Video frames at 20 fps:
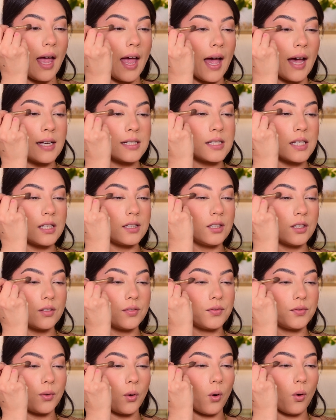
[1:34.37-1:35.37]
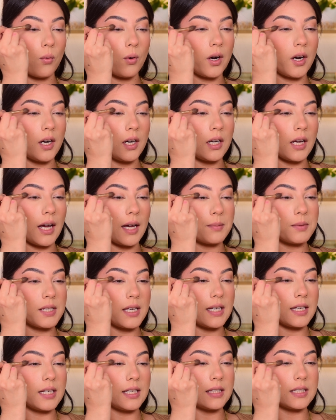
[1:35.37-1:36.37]
As I look forward, I'm
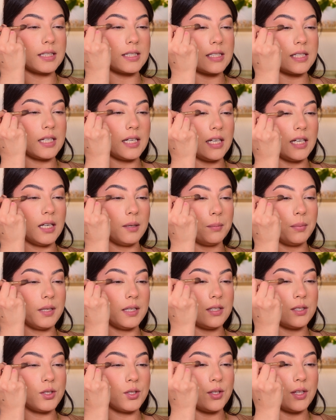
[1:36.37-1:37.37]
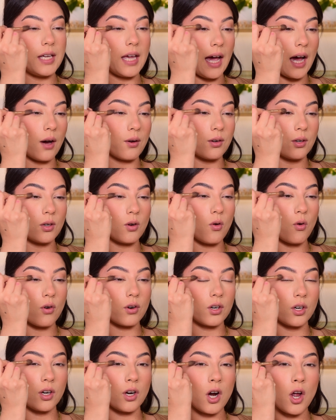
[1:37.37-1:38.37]
taking the tip into the outer
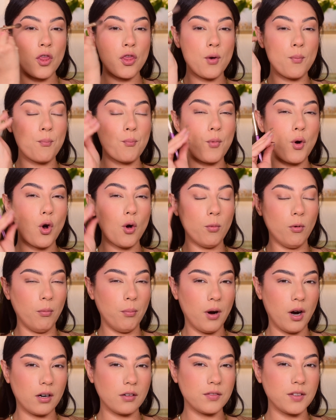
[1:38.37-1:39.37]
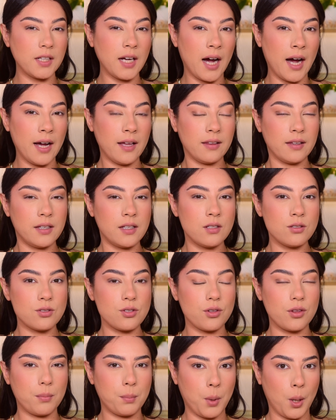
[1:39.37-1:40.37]
corner, the mobile part of the eyelid,
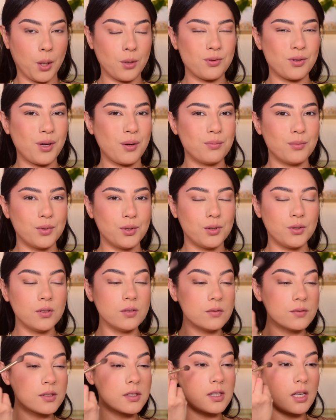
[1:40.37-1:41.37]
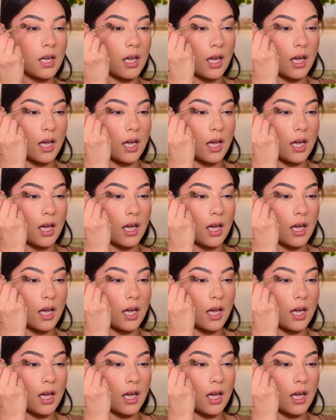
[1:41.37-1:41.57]
so the part that moves.